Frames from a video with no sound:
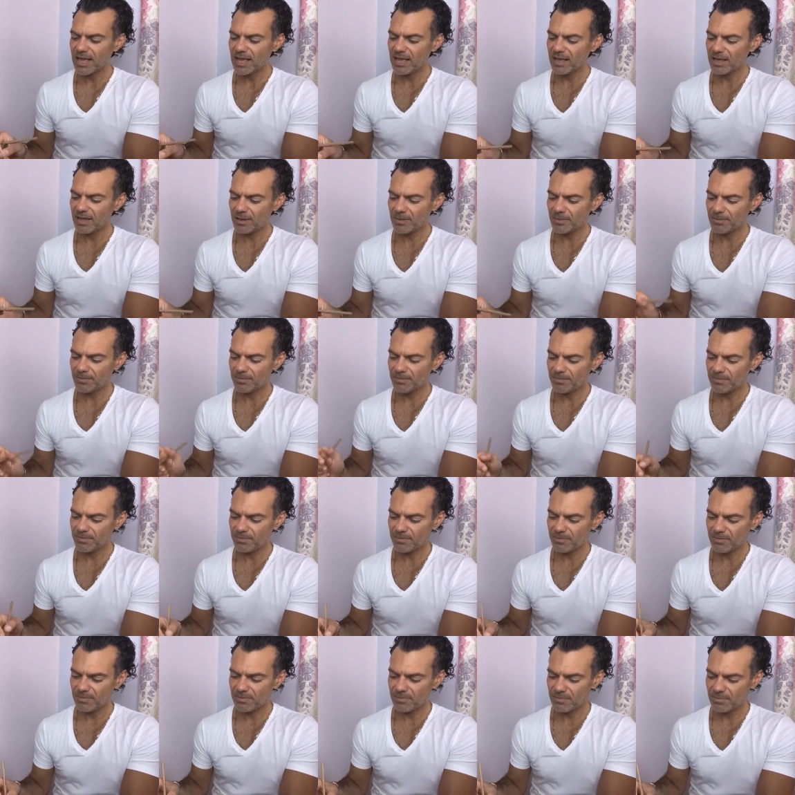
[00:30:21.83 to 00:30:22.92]

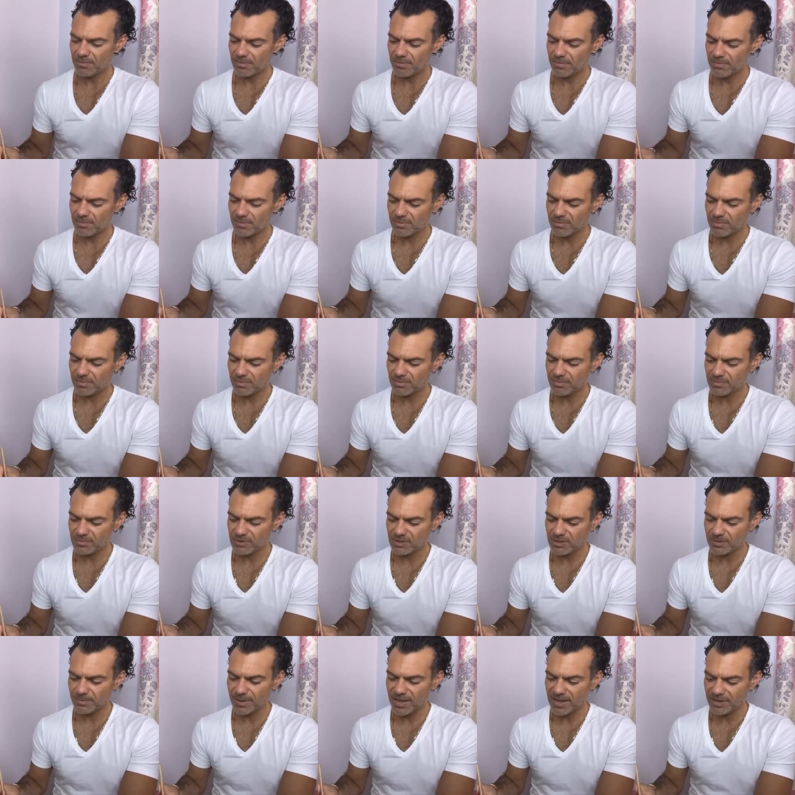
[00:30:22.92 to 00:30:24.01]
Um,
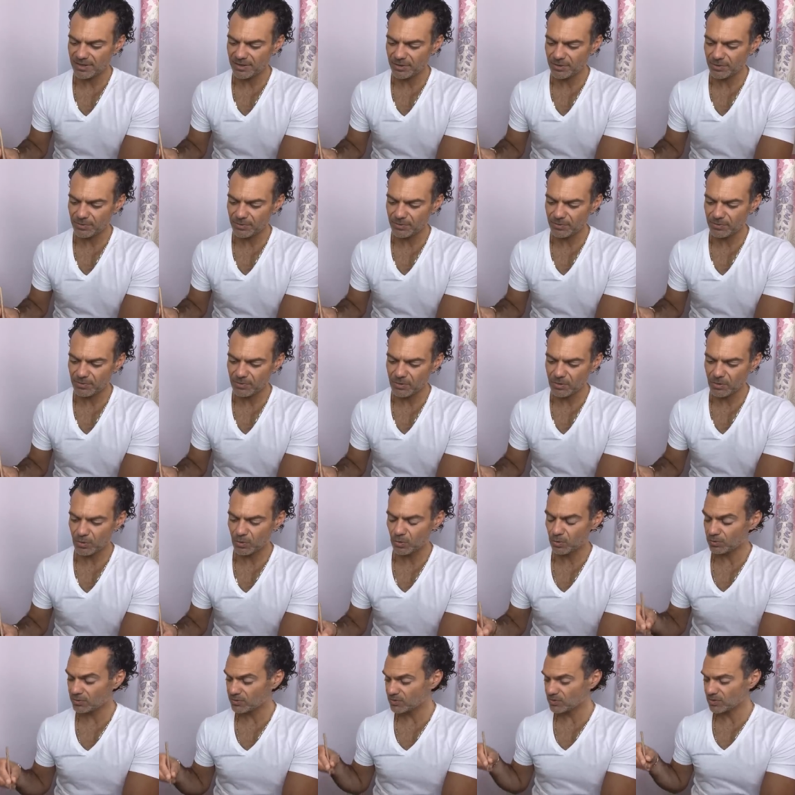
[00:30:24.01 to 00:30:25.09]
tobacco,
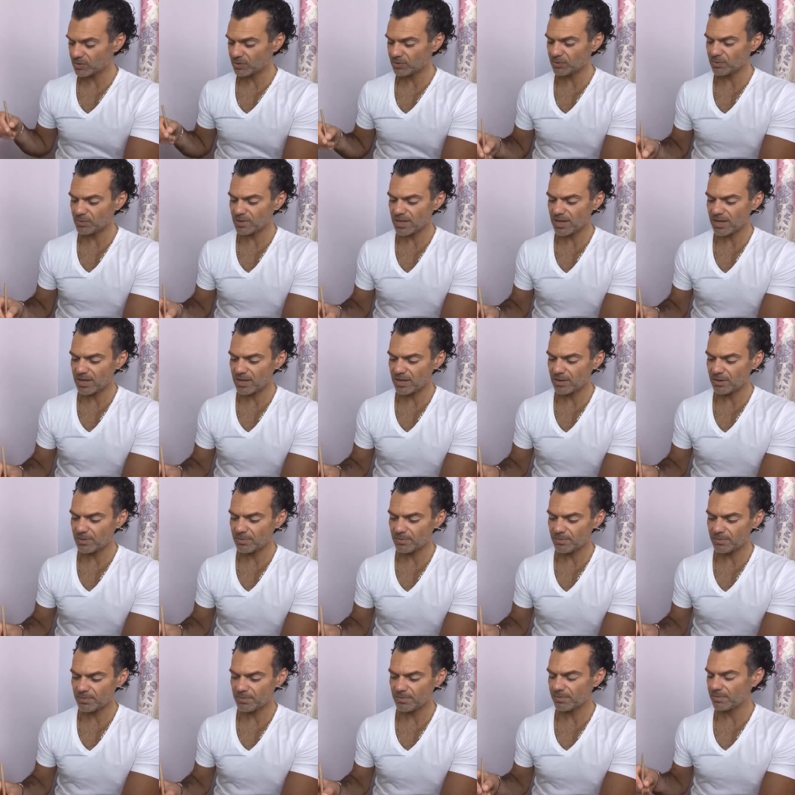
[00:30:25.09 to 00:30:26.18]
also
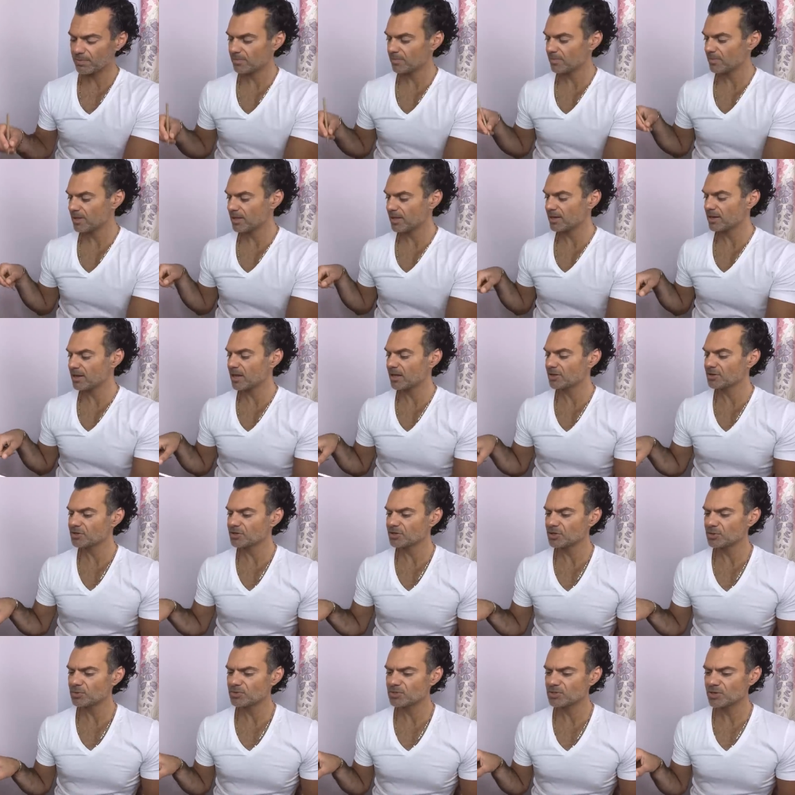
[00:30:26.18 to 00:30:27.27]
um, an
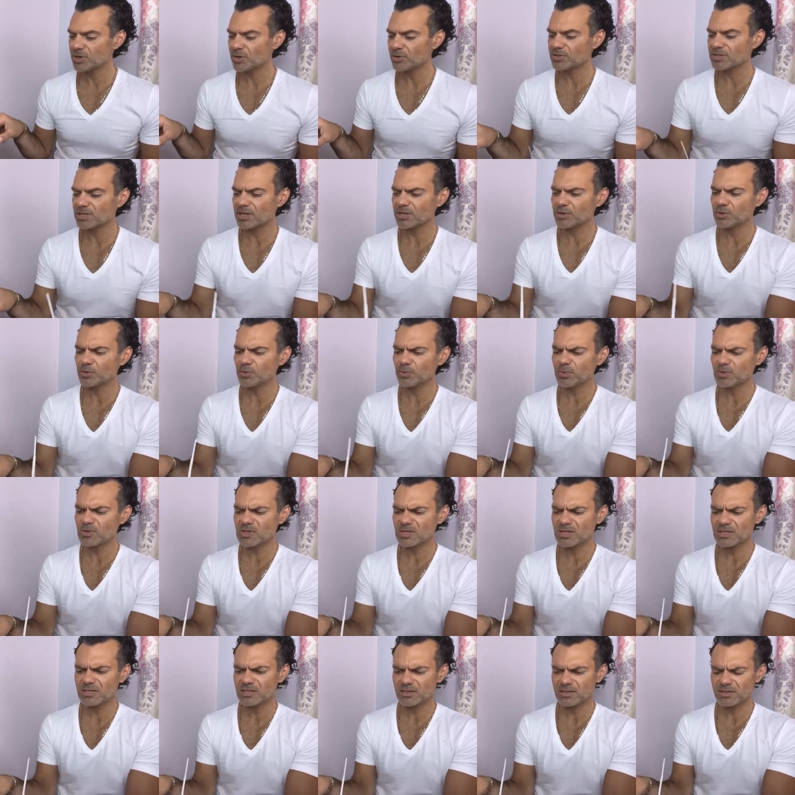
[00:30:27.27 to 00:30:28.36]
underused note. And who was
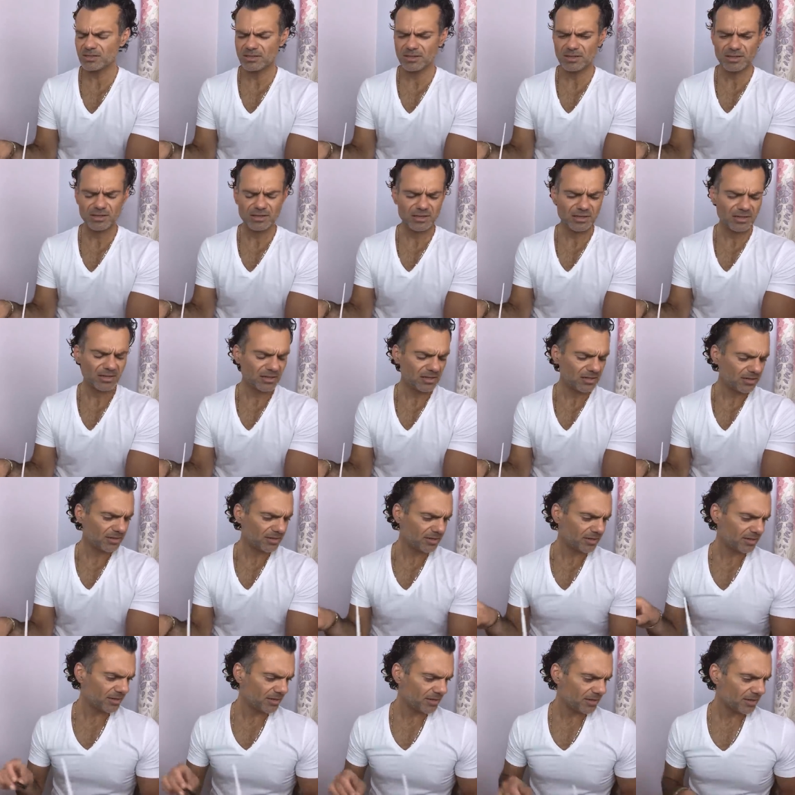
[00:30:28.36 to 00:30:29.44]
it?
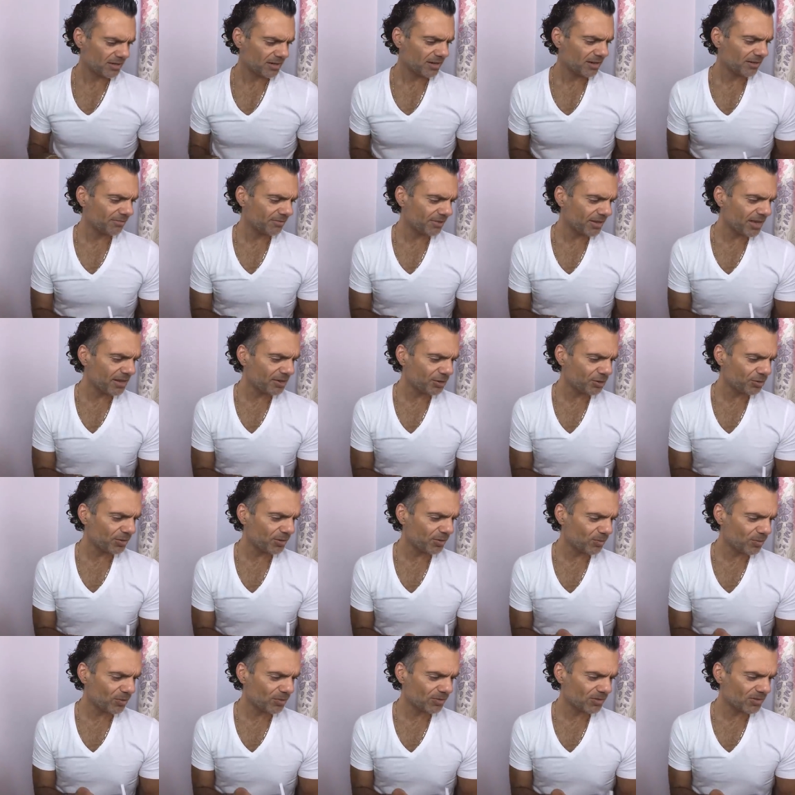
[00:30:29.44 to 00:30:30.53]
I forget who
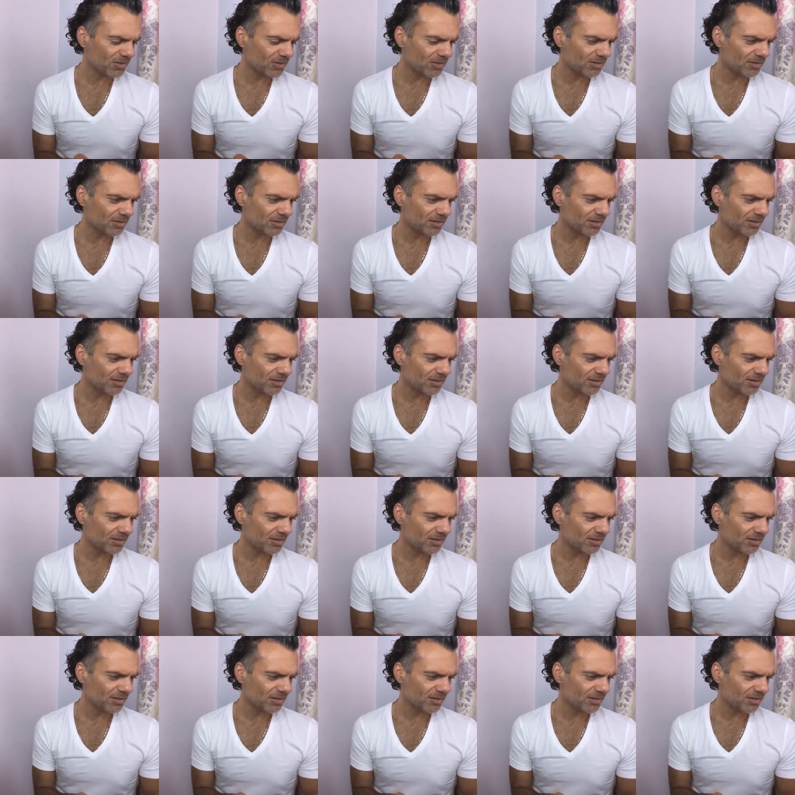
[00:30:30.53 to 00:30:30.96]
it was,